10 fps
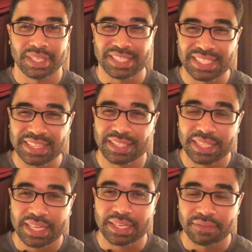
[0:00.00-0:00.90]
Is that the
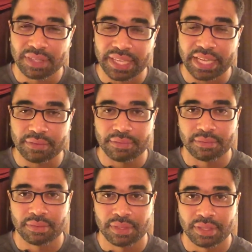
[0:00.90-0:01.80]
kind of life
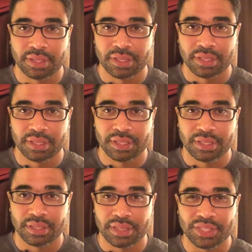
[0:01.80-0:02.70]

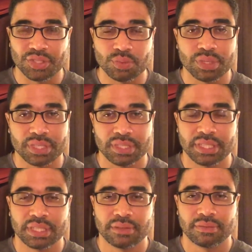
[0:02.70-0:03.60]
that you want to
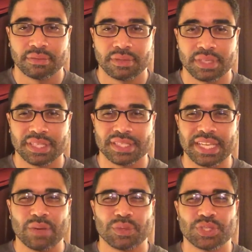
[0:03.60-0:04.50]
live? Is
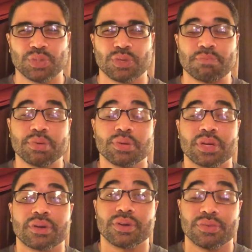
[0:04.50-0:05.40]
that what you were put
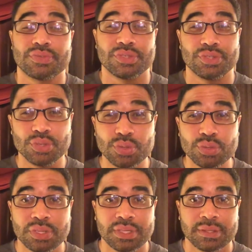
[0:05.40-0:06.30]
on earth to do?